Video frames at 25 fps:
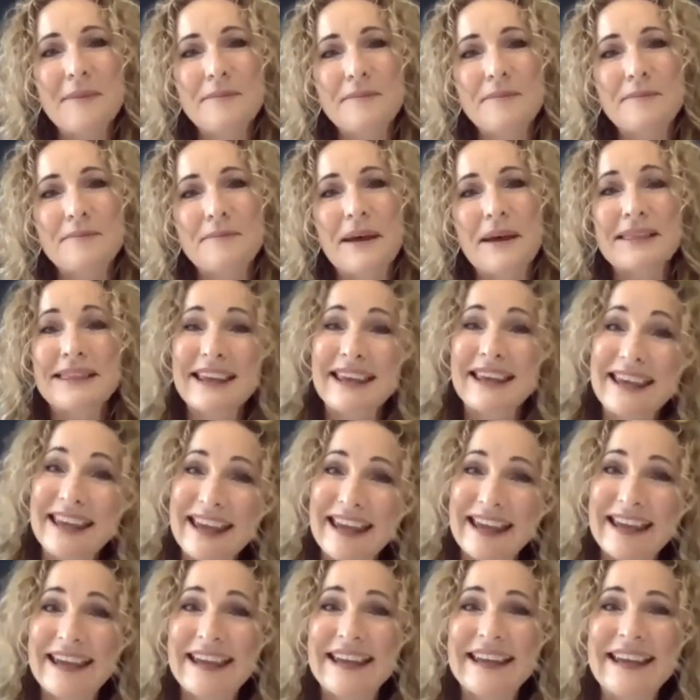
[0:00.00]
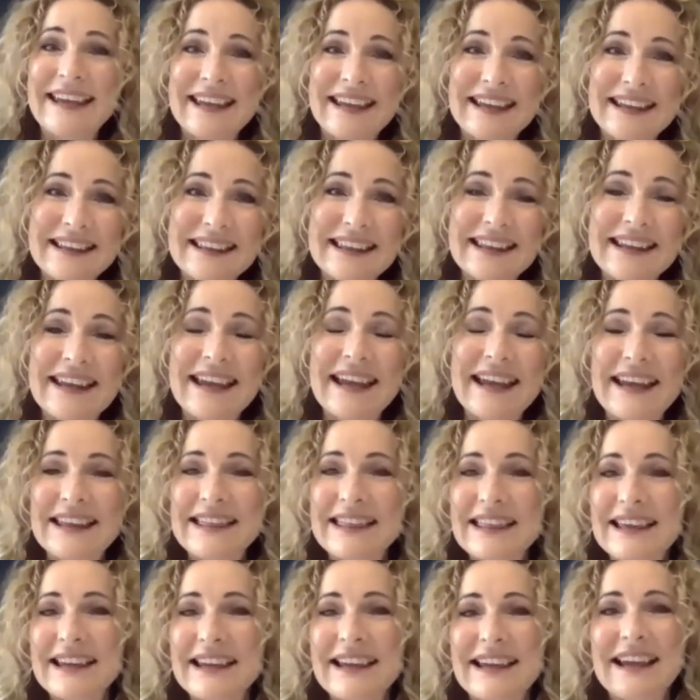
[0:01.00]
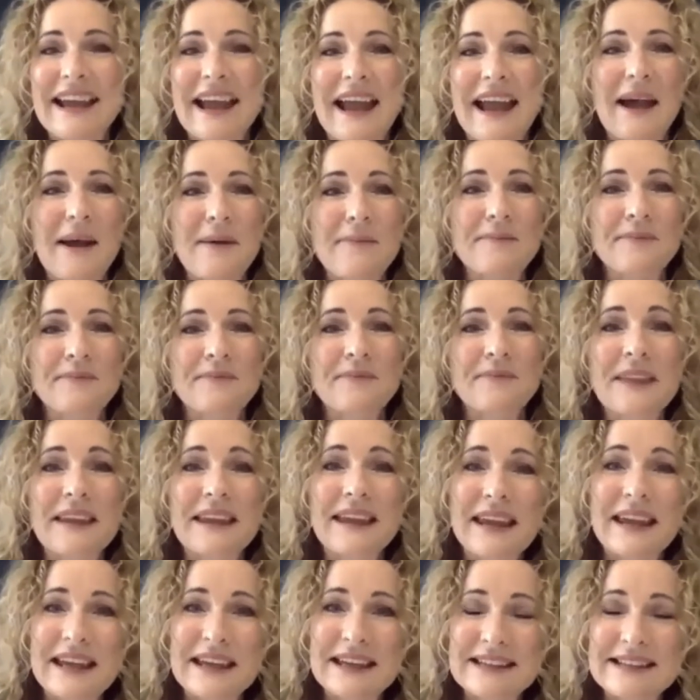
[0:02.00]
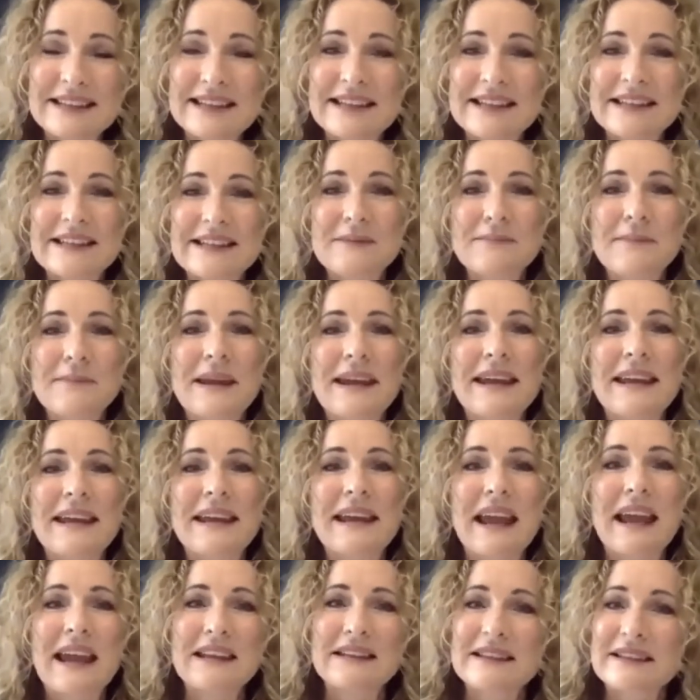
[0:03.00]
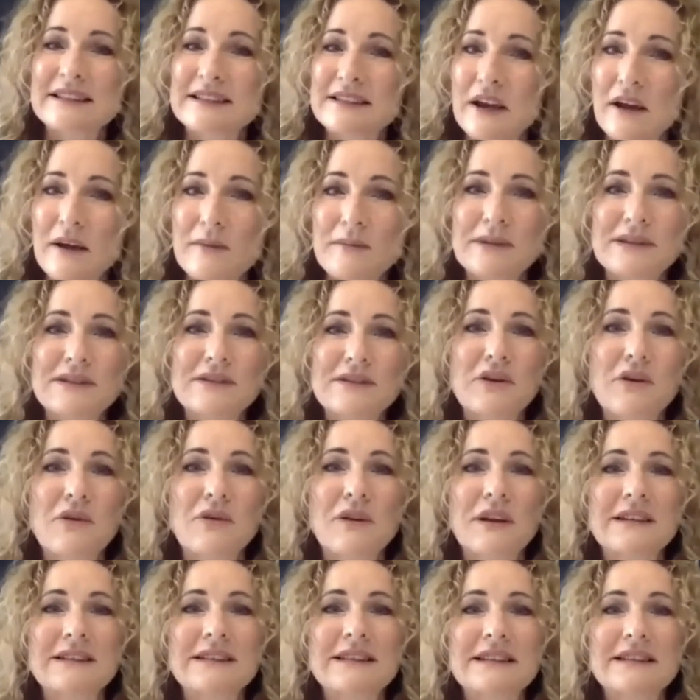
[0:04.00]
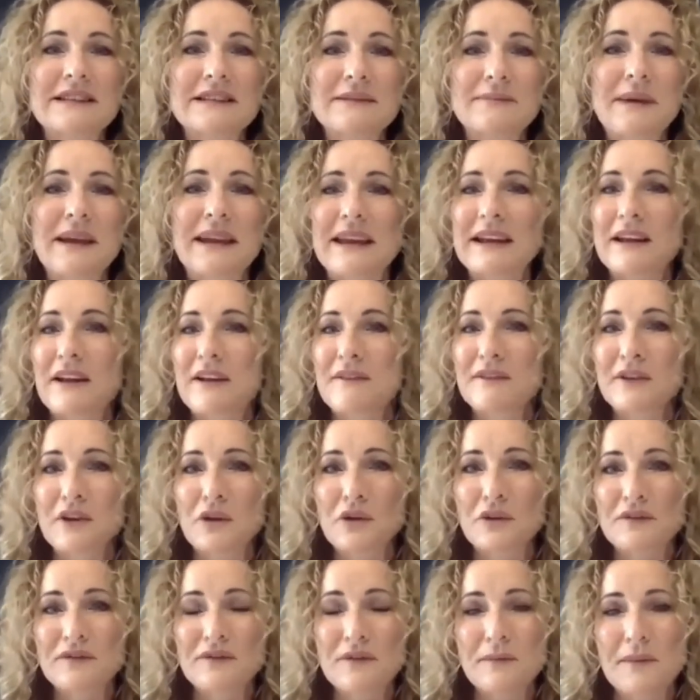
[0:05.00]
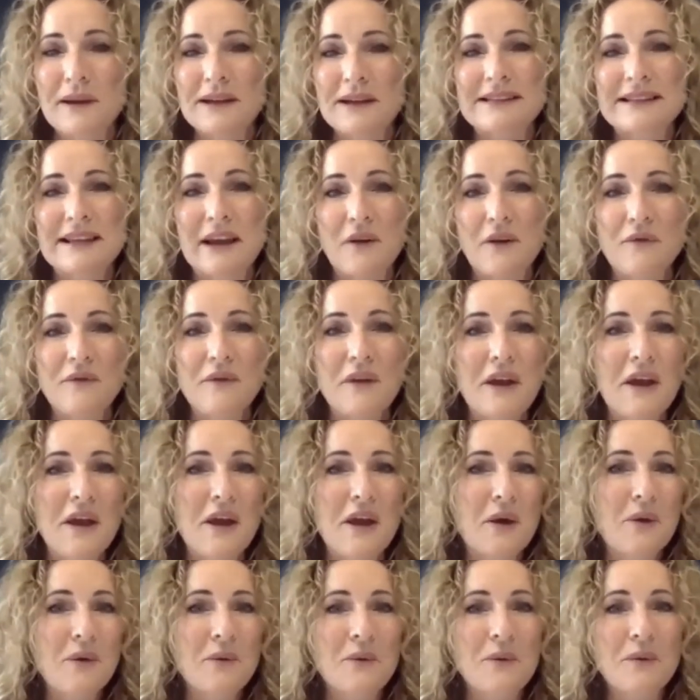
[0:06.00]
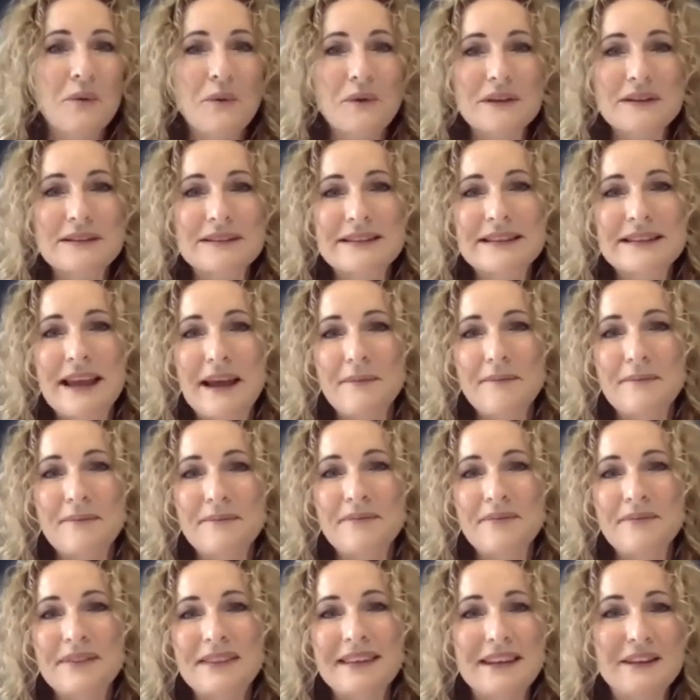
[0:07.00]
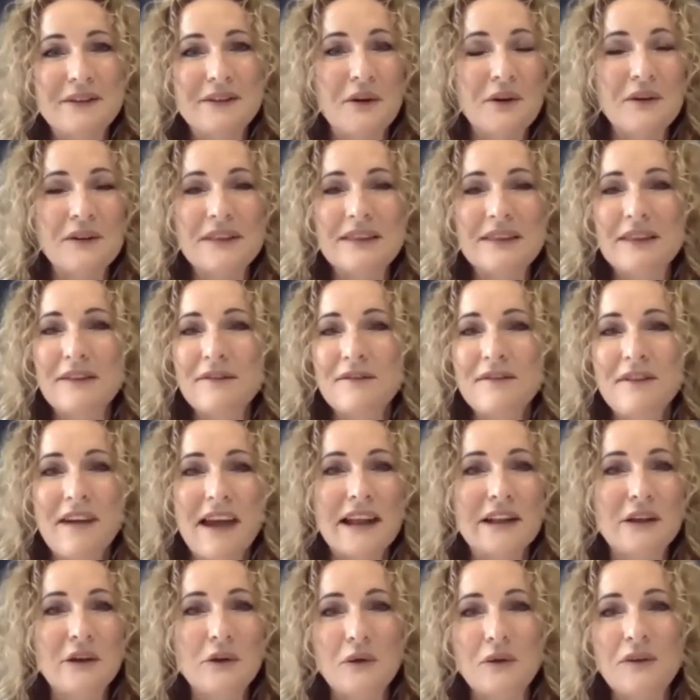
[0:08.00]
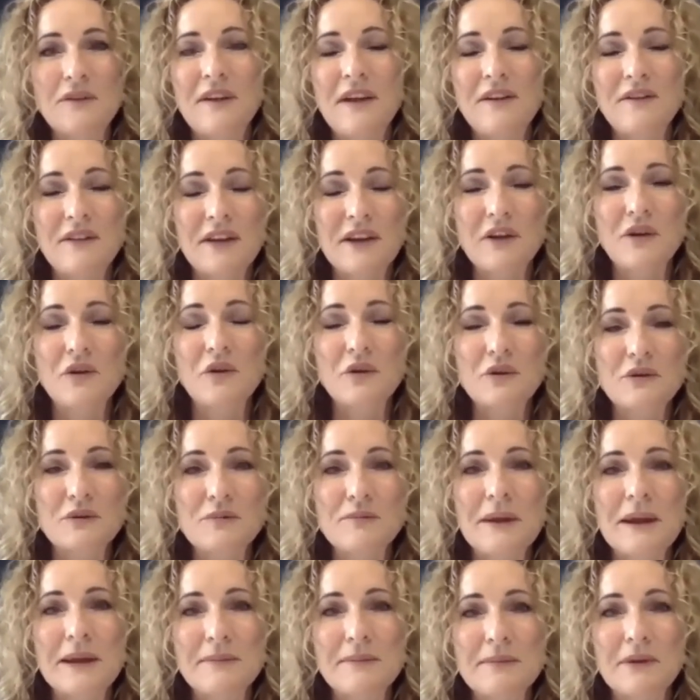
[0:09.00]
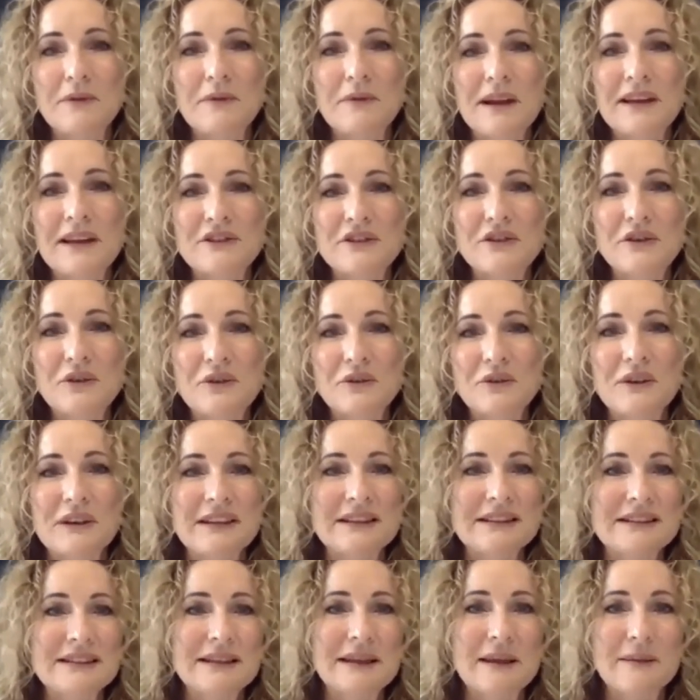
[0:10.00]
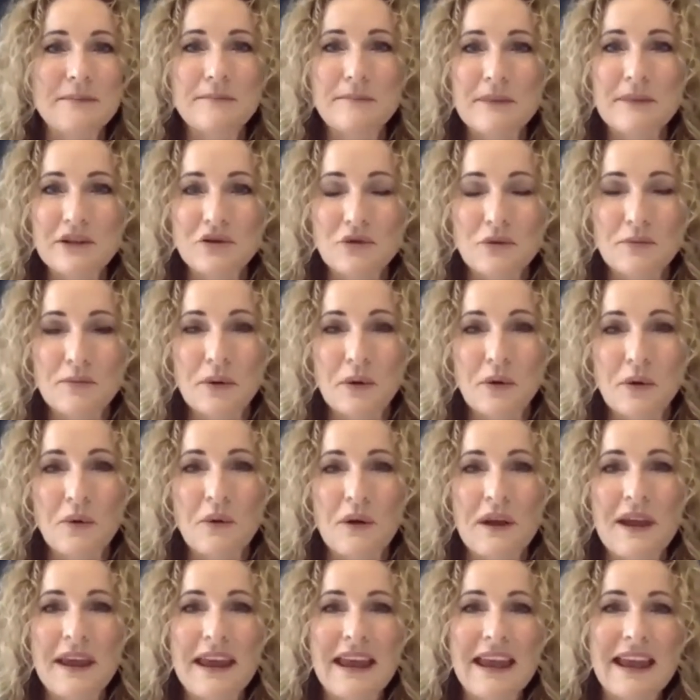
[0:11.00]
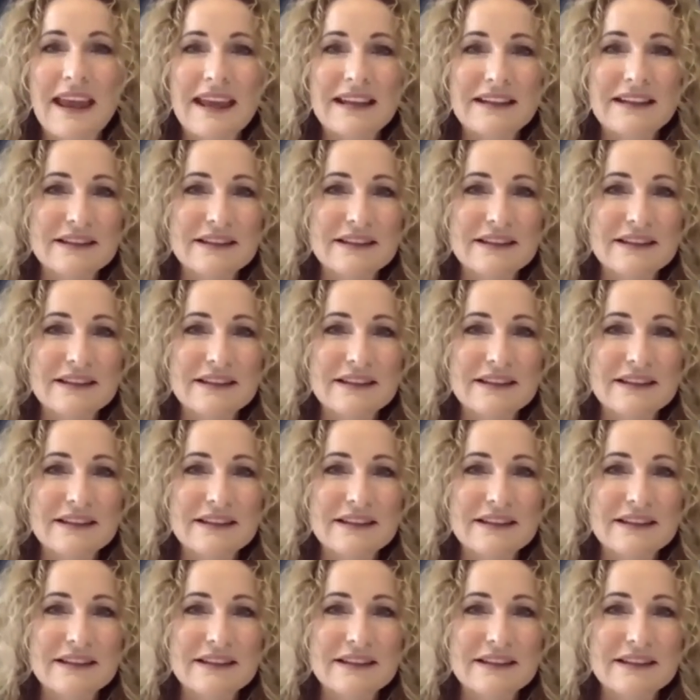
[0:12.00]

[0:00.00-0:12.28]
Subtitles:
But the key thing he said to me, and Simon Tong had said to me, and I've learned for myself, was the value of having good people around you is immeasurable.